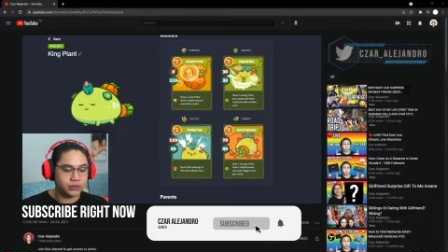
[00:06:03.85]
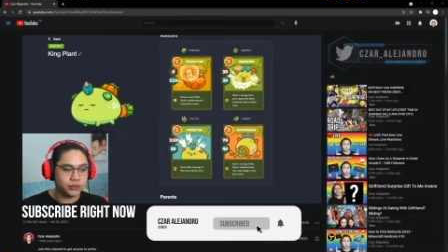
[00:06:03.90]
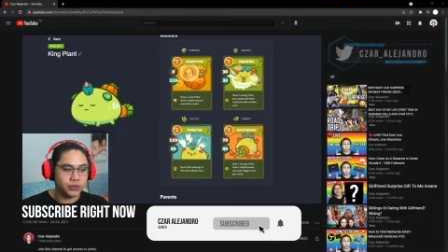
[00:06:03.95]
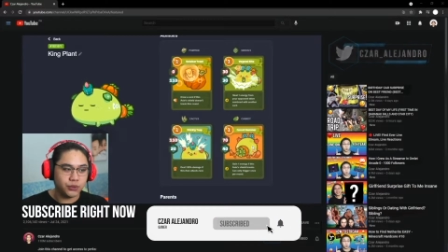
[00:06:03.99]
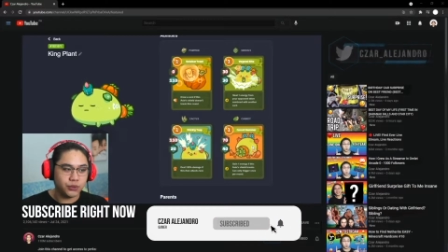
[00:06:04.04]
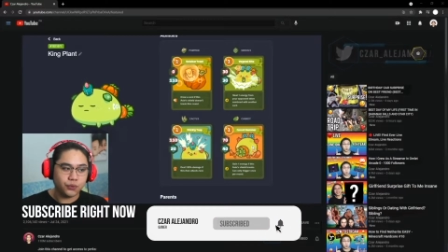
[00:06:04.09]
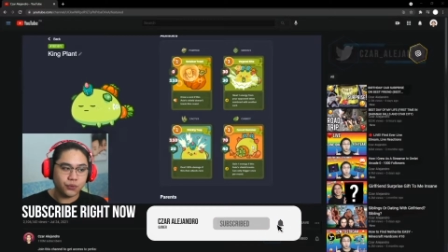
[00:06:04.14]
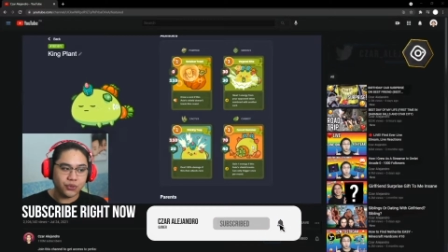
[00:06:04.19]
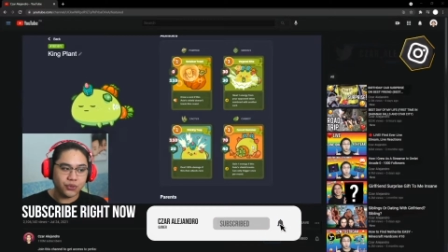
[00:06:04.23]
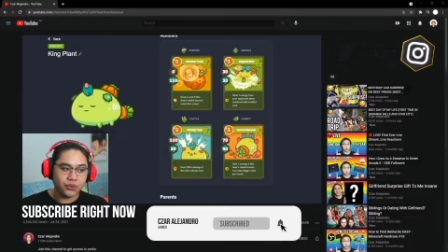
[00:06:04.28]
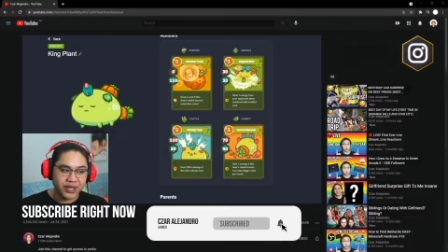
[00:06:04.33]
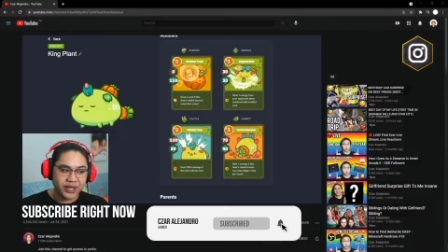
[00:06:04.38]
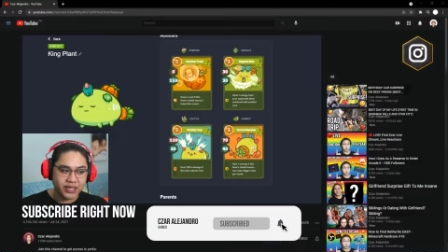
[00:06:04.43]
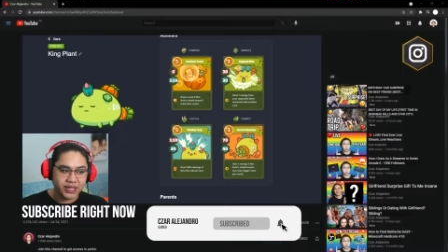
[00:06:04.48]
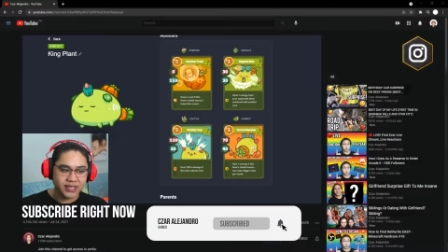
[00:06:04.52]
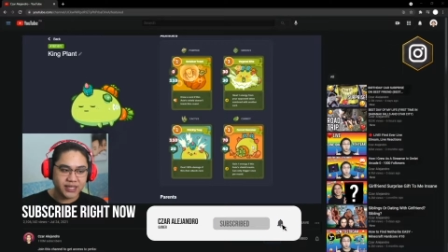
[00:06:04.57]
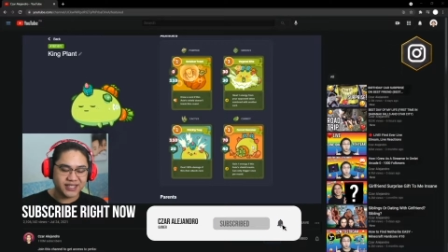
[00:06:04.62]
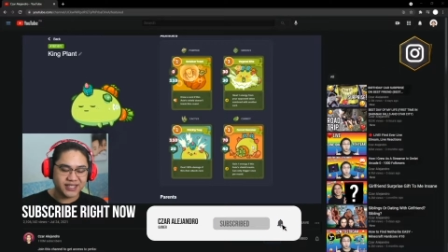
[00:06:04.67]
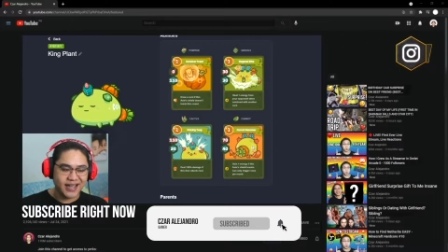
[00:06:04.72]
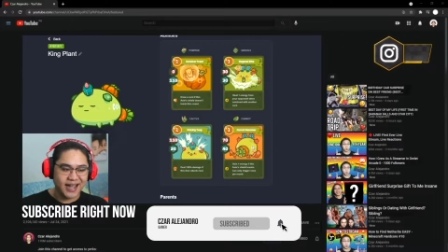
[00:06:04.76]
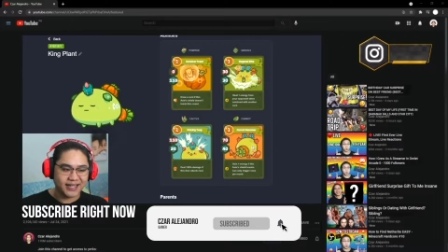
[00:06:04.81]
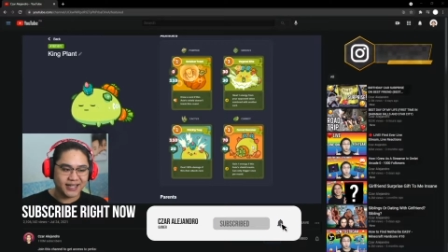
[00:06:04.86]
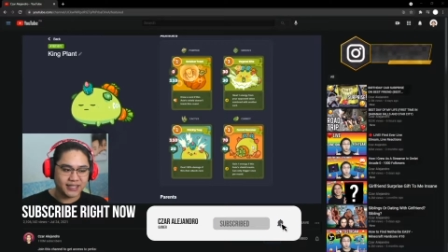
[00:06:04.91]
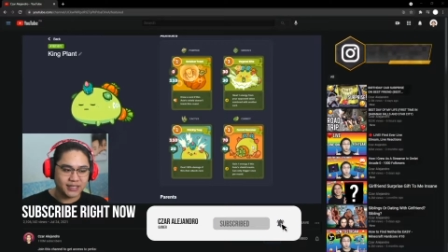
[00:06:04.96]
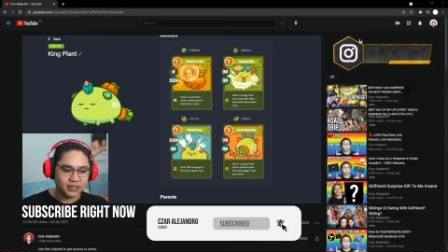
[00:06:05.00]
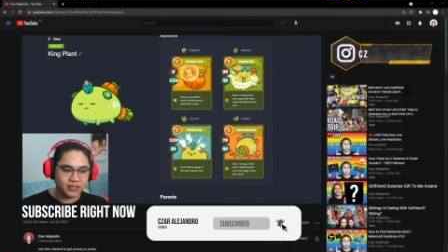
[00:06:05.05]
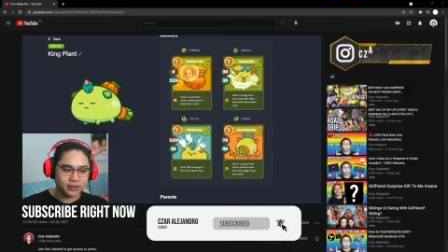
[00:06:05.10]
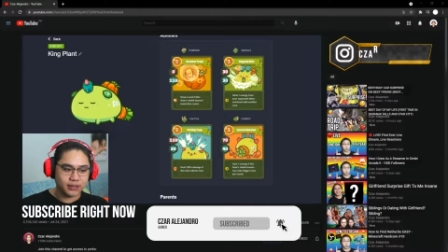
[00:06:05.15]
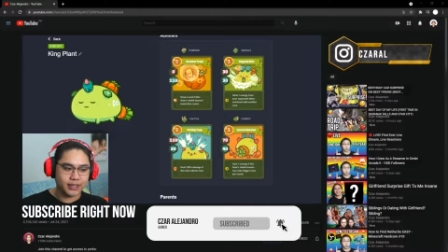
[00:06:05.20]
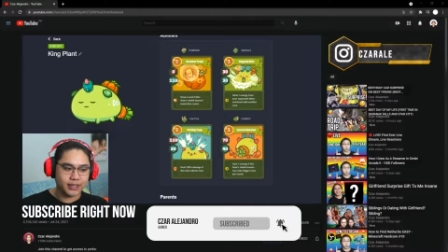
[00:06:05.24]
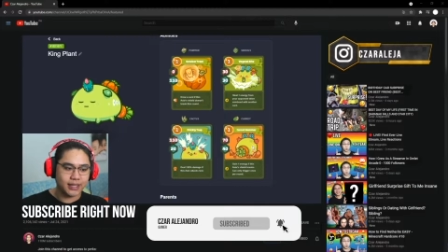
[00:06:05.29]
Do you think his Axies
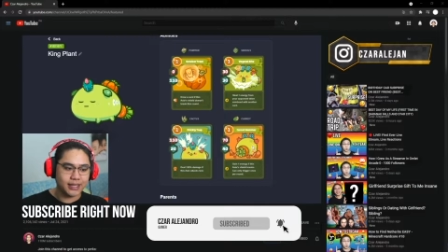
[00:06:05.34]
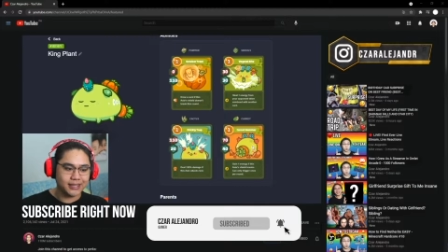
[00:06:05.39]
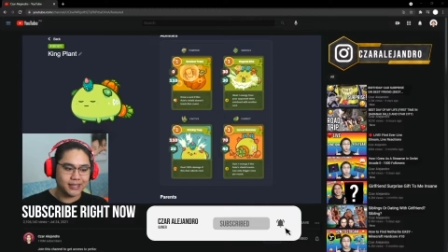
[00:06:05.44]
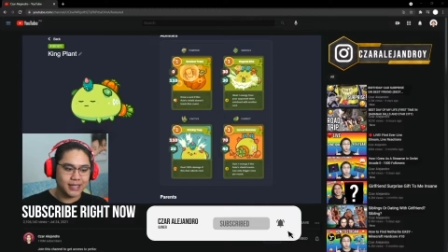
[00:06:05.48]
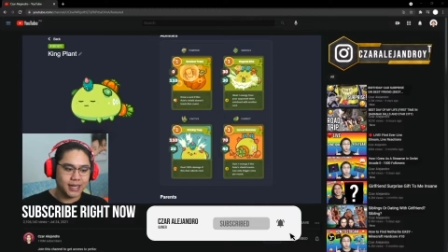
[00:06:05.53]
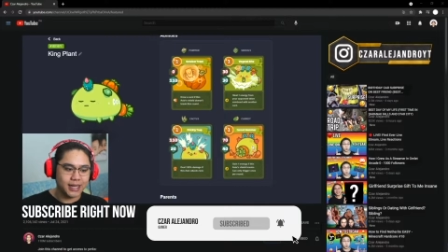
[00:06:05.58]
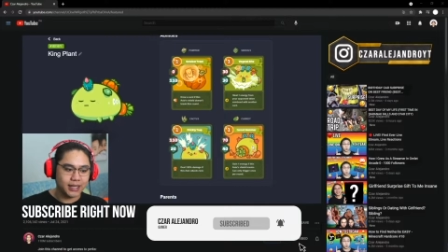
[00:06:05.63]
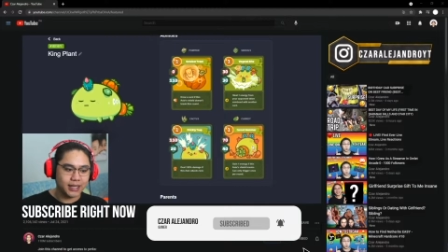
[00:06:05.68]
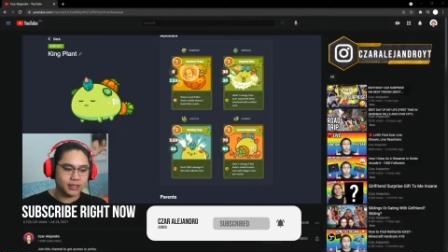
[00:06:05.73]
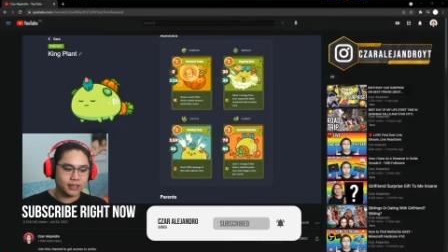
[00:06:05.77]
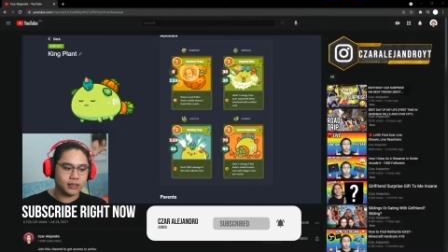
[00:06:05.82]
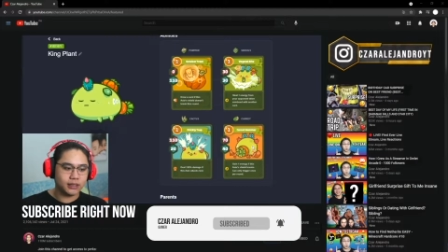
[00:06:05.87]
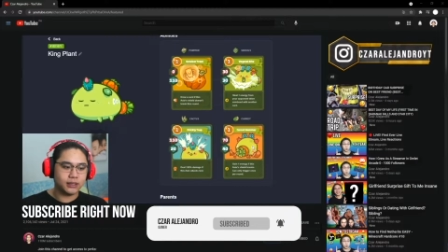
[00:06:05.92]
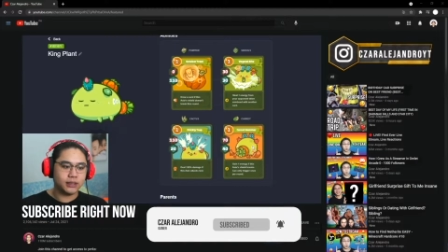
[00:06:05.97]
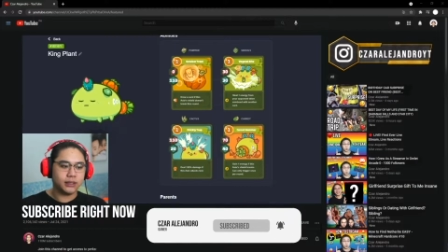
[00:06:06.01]
are gonna attack?